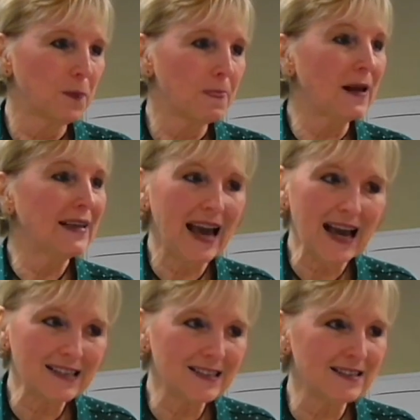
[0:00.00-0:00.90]

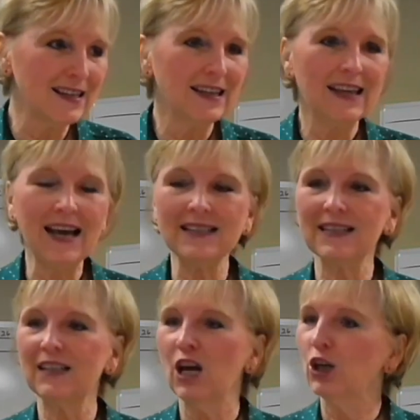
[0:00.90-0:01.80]
Yes,
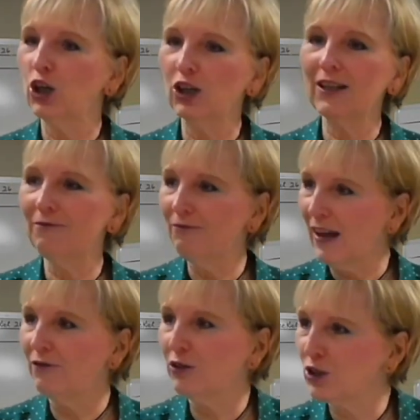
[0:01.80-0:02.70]
and good and
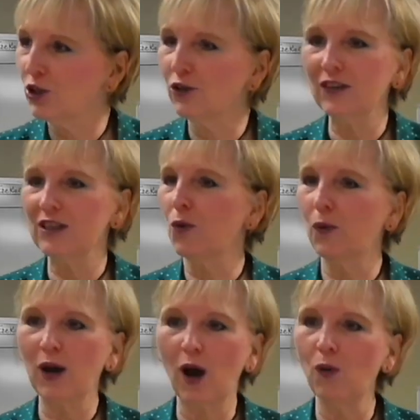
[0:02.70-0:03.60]
faithful servant is what
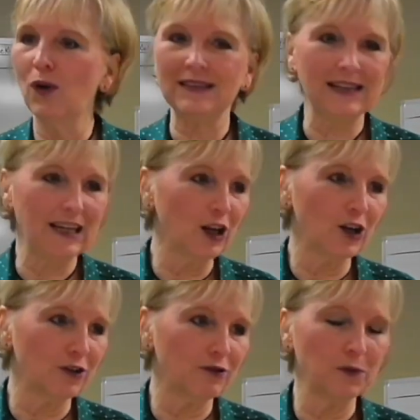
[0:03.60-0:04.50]
we all want to
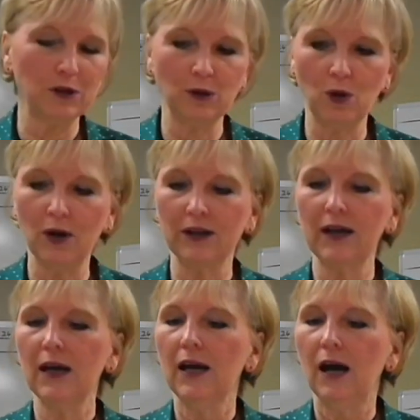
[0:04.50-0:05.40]
hear from the Lord.
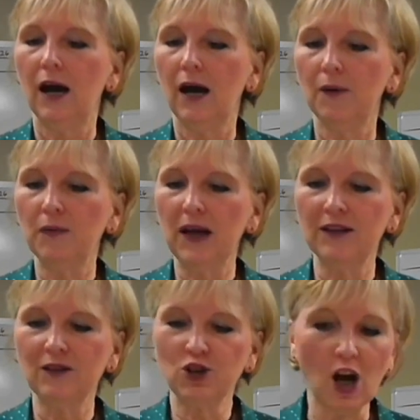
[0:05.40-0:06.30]

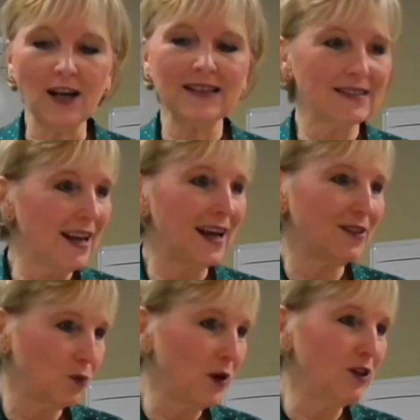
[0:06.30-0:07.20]
And John says,
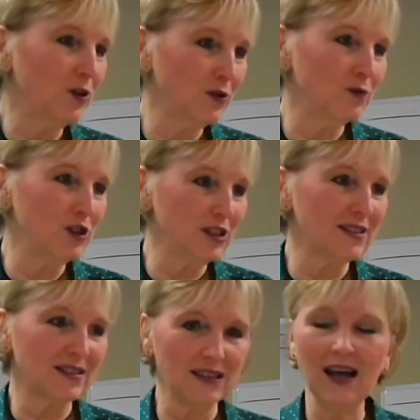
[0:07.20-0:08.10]
the one who
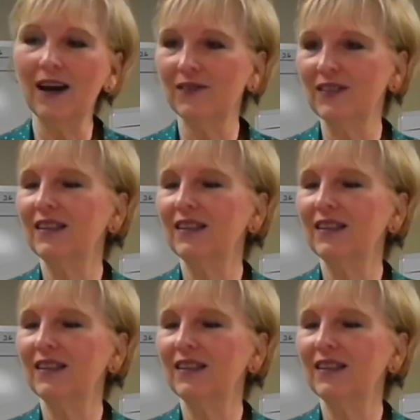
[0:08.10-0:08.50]
Jesus loved.